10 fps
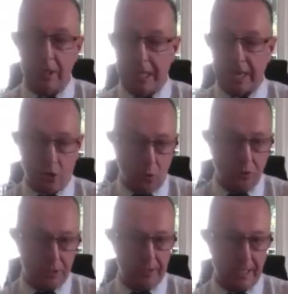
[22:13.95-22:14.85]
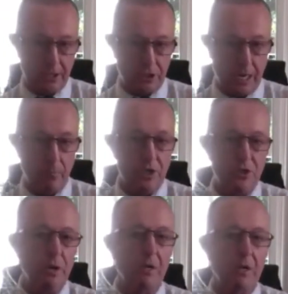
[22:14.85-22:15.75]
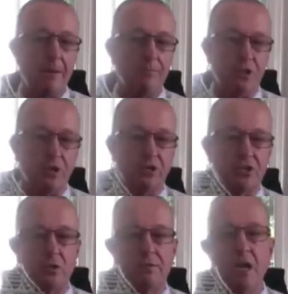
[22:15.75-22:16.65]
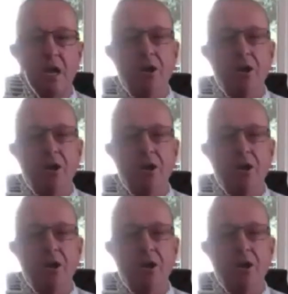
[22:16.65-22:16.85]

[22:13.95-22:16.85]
get caught in that trap, which probably happens on a sort of,